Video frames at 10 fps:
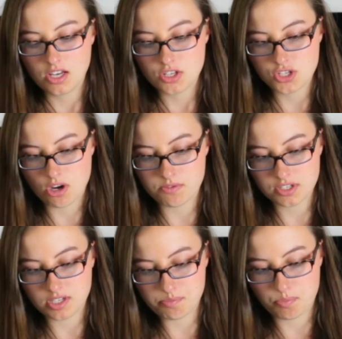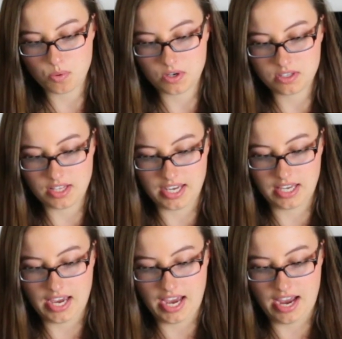So I'm just going to pour
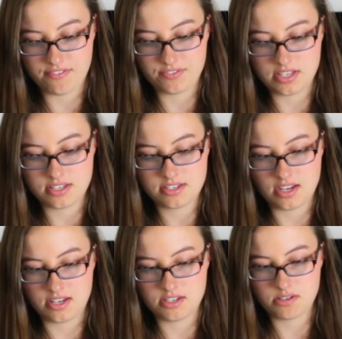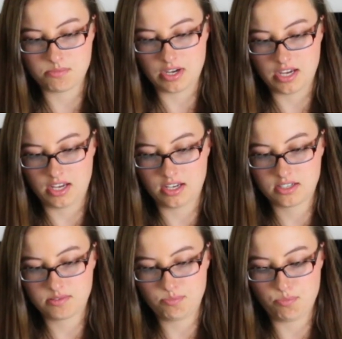like half this into my
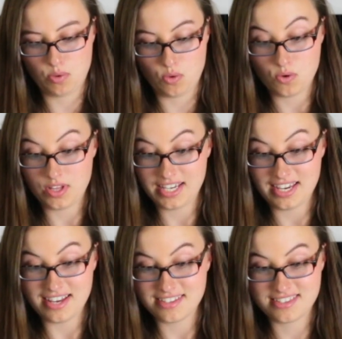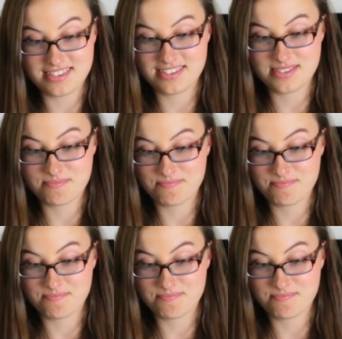bowl, I guess.